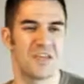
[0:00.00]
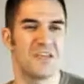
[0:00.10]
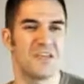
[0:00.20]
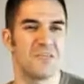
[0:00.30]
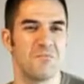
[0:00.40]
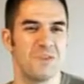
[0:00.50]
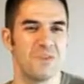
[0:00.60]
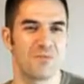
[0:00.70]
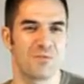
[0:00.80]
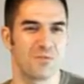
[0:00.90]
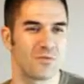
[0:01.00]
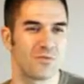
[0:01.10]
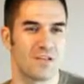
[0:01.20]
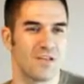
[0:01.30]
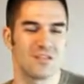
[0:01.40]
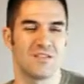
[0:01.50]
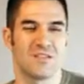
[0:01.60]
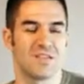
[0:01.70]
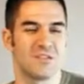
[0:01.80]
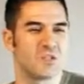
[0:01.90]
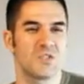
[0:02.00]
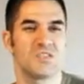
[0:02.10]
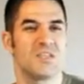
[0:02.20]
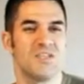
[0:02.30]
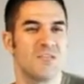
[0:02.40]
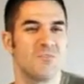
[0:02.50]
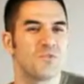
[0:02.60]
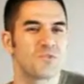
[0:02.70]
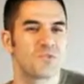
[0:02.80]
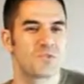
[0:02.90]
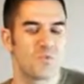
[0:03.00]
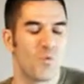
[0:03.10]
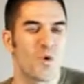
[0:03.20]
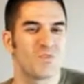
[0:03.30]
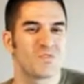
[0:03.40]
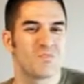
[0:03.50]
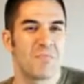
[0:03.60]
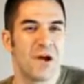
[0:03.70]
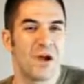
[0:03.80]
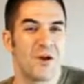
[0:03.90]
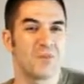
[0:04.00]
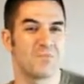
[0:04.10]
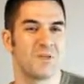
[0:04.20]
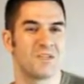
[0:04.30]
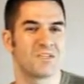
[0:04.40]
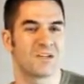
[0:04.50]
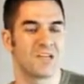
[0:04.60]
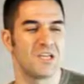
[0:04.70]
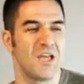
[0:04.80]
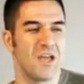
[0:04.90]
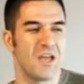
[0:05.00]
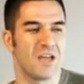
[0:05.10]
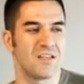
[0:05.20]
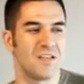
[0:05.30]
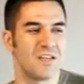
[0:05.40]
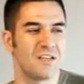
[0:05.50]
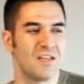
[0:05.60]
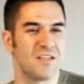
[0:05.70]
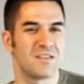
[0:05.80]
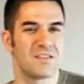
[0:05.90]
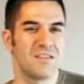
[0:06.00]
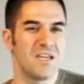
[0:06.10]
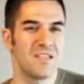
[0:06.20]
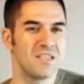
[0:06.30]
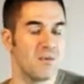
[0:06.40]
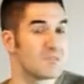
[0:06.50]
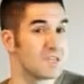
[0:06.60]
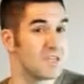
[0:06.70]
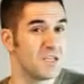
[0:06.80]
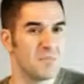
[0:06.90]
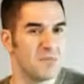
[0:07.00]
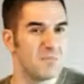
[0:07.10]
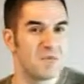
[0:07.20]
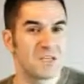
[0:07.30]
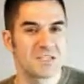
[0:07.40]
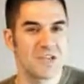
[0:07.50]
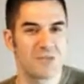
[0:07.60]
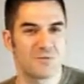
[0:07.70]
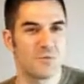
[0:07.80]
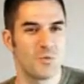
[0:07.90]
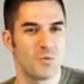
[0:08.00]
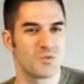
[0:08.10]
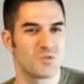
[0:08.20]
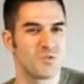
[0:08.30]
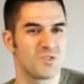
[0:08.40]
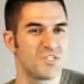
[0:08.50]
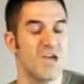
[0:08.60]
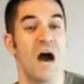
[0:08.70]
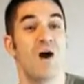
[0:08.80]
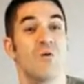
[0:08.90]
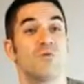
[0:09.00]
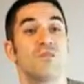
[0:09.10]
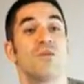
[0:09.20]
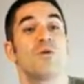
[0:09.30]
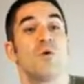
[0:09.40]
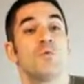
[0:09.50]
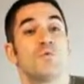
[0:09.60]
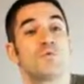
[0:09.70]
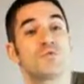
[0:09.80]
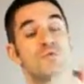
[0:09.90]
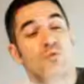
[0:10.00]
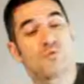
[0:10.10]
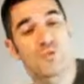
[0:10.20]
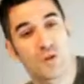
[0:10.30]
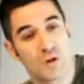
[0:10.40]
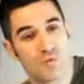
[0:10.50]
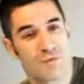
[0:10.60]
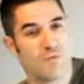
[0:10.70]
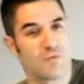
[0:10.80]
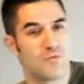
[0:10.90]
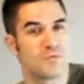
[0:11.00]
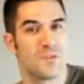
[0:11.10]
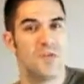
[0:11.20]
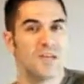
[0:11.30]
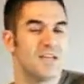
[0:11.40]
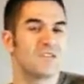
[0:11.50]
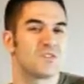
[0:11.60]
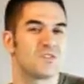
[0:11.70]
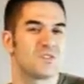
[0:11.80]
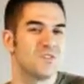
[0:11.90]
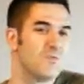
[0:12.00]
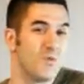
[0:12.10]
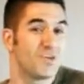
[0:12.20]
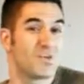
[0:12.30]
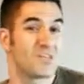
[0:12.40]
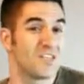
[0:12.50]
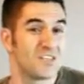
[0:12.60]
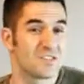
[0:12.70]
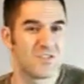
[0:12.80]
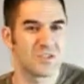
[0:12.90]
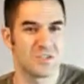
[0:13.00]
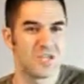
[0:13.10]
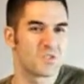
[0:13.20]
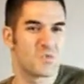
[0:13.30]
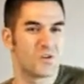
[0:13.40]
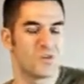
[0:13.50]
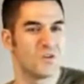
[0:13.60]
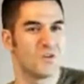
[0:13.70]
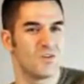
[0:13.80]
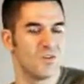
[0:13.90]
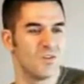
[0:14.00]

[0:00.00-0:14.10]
thanking me for, and just that warms my heart basically. And seeing them sending me pics afterwards to see how their own personal photography improves, that's where the satisfaction, that's where the